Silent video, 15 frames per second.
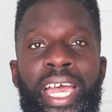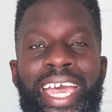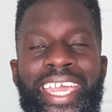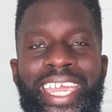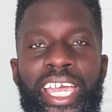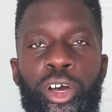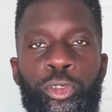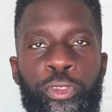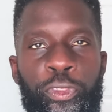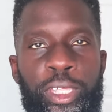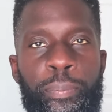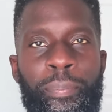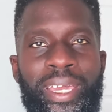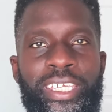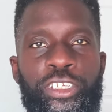a
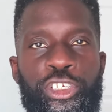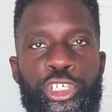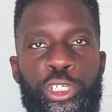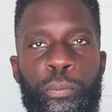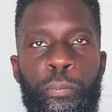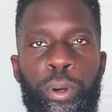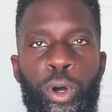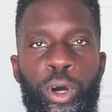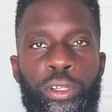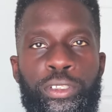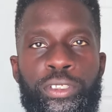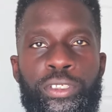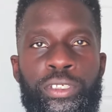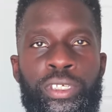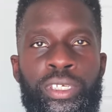healthy pension pot.